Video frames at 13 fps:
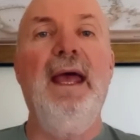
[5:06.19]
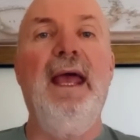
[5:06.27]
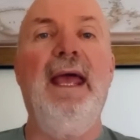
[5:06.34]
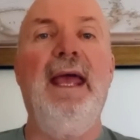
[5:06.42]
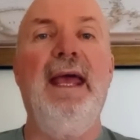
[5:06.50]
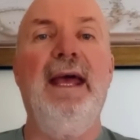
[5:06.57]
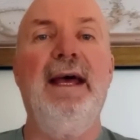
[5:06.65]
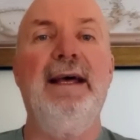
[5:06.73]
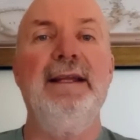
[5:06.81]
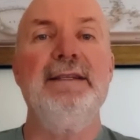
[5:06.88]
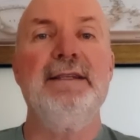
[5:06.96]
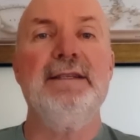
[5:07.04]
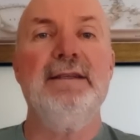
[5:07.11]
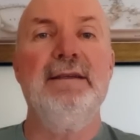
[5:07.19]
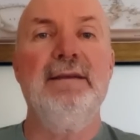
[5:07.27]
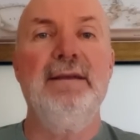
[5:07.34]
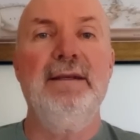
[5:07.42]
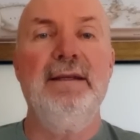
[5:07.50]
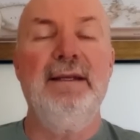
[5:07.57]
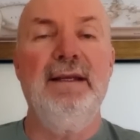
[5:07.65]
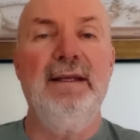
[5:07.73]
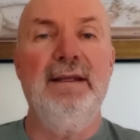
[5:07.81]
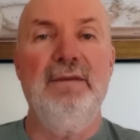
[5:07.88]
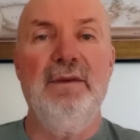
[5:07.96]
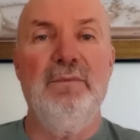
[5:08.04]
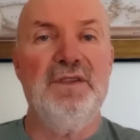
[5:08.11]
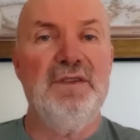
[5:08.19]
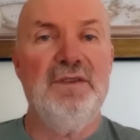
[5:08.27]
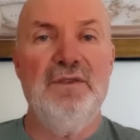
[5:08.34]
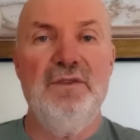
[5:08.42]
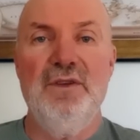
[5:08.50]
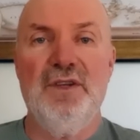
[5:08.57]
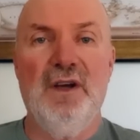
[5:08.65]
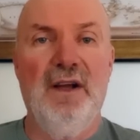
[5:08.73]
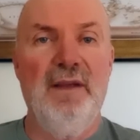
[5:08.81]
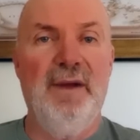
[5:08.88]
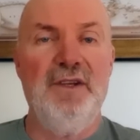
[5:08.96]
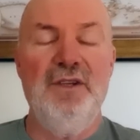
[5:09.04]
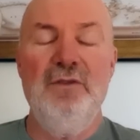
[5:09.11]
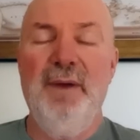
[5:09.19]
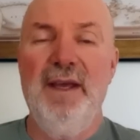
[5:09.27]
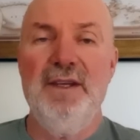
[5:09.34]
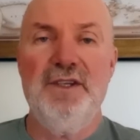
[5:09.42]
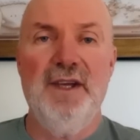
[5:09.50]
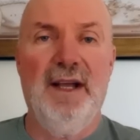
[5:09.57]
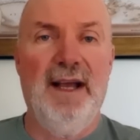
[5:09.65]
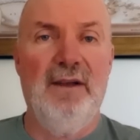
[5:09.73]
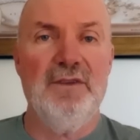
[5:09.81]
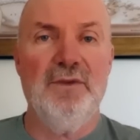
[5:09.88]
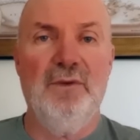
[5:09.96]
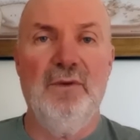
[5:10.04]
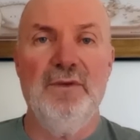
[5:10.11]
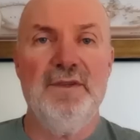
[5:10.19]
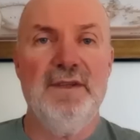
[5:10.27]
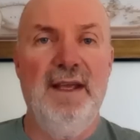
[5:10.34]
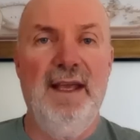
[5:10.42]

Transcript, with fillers: and it was you're talking about two paycheck households,